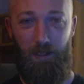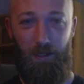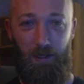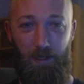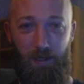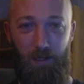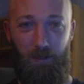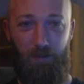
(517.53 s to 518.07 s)

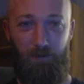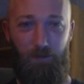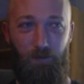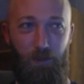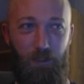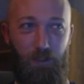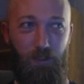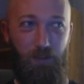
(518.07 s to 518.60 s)
uh,
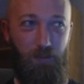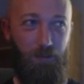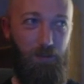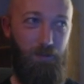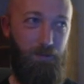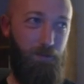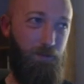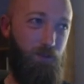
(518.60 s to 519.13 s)
which
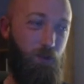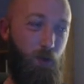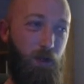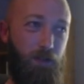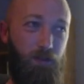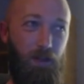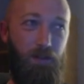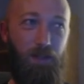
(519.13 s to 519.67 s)

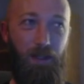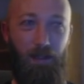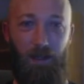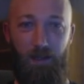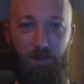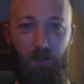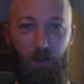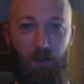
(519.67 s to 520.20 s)
Jorik says that in
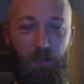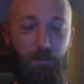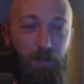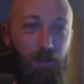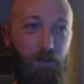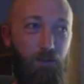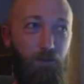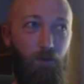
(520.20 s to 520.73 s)
Iserian
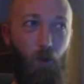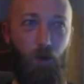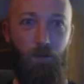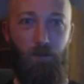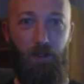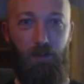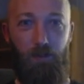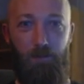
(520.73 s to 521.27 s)
means
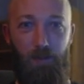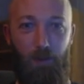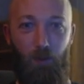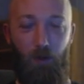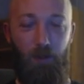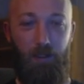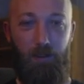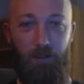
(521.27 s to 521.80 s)
formless
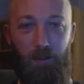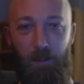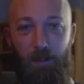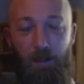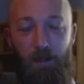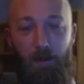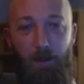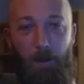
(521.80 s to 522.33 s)
memory.
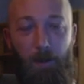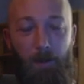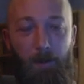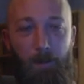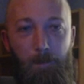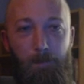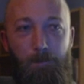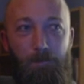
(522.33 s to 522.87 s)

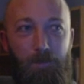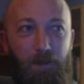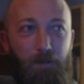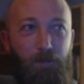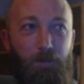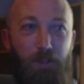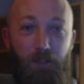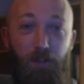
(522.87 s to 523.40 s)
Um,
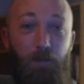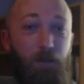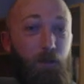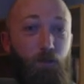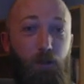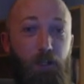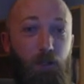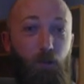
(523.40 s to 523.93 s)
but
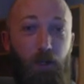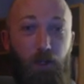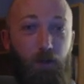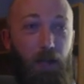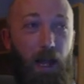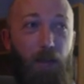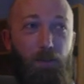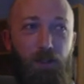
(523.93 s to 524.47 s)
something really
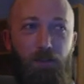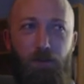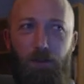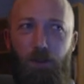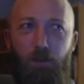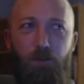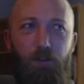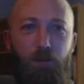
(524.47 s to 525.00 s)
weird happens when
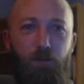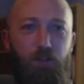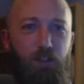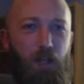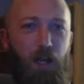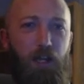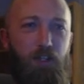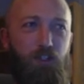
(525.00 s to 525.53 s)
those two
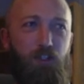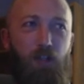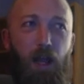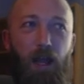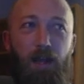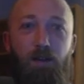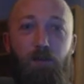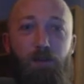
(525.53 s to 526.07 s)
touch.
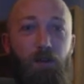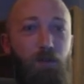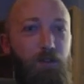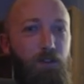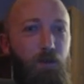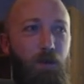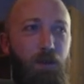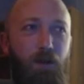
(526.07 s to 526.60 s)
I don't know
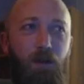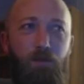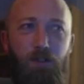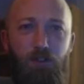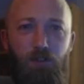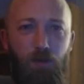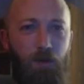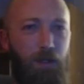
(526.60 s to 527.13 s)
what's going on
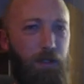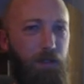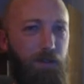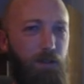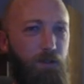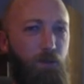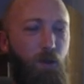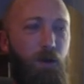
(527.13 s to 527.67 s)
with Jorik at
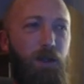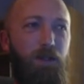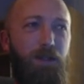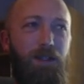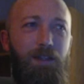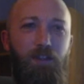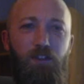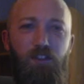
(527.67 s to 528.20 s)
this point.
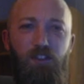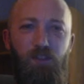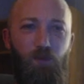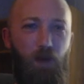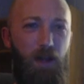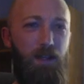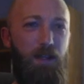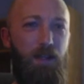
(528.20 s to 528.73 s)
Like he's
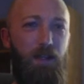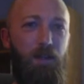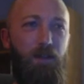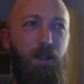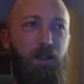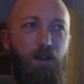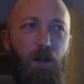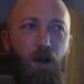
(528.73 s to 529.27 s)
sweating and
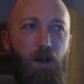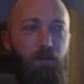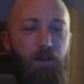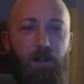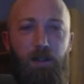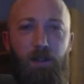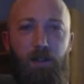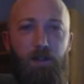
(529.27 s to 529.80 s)
like
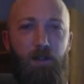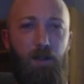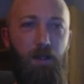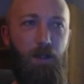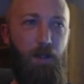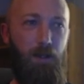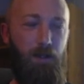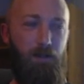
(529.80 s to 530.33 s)
coughing and
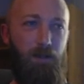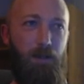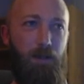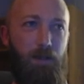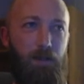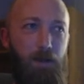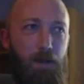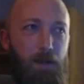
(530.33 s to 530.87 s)

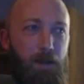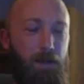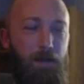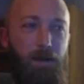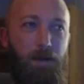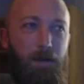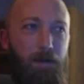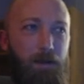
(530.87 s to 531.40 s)
like
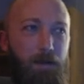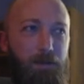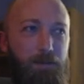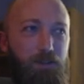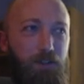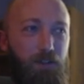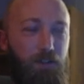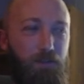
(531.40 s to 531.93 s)
uh,
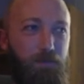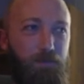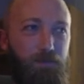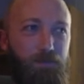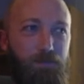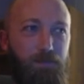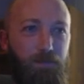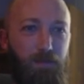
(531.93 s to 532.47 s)
just,
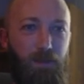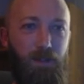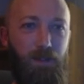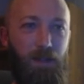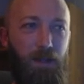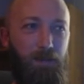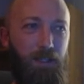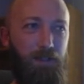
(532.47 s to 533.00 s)

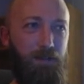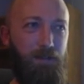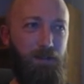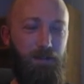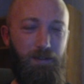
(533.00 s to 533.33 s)
I mean,